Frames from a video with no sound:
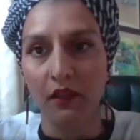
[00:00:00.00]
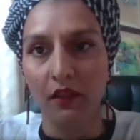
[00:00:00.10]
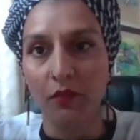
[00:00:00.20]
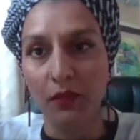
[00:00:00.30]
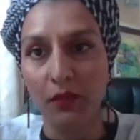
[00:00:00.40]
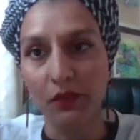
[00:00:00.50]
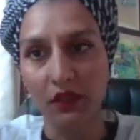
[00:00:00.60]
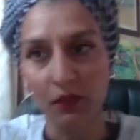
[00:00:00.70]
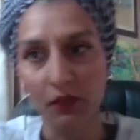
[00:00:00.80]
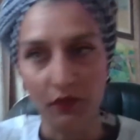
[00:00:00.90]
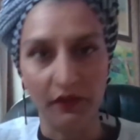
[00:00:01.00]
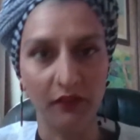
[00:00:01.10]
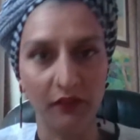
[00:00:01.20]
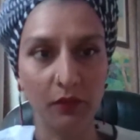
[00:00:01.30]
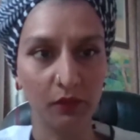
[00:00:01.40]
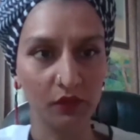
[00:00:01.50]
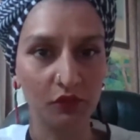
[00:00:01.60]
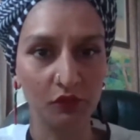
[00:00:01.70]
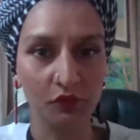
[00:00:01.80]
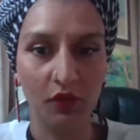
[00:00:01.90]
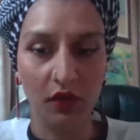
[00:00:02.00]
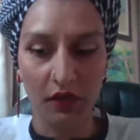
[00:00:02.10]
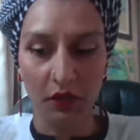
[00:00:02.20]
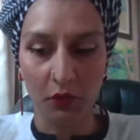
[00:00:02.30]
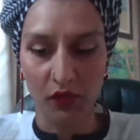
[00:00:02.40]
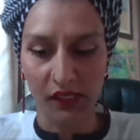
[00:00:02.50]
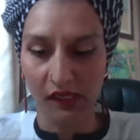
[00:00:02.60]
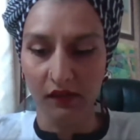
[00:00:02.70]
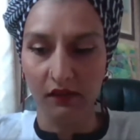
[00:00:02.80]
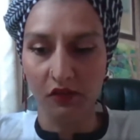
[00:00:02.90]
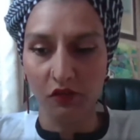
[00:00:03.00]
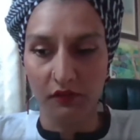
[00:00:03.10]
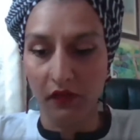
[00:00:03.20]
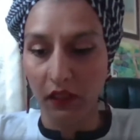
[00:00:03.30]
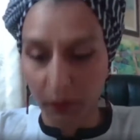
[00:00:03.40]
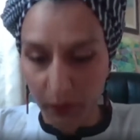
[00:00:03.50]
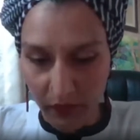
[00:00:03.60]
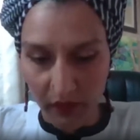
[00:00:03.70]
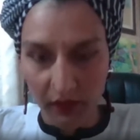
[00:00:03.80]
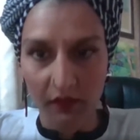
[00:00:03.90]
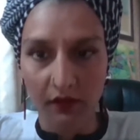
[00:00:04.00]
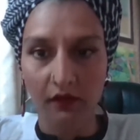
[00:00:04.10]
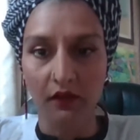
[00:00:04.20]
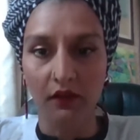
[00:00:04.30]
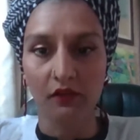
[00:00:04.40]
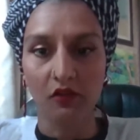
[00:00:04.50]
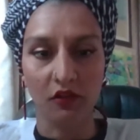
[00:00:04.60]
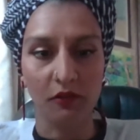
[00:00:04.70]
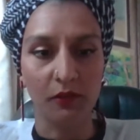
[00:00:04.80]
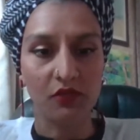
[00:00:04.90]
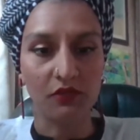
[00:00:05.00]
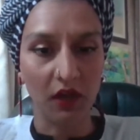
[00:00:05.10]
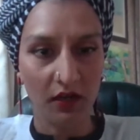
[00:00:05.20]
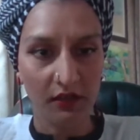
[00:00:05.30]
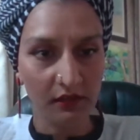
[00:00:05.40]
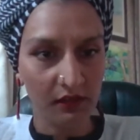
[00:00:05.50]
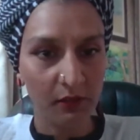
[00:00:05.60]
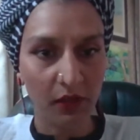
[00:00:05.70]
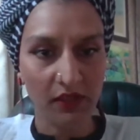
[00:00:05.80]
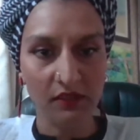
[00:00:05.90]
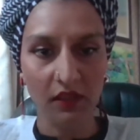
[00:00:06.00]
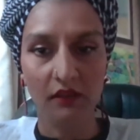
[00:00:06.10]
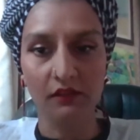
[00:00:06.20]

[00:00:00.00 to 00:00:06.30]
people, we're five people who are working to develop the documentary art in Pakistan, to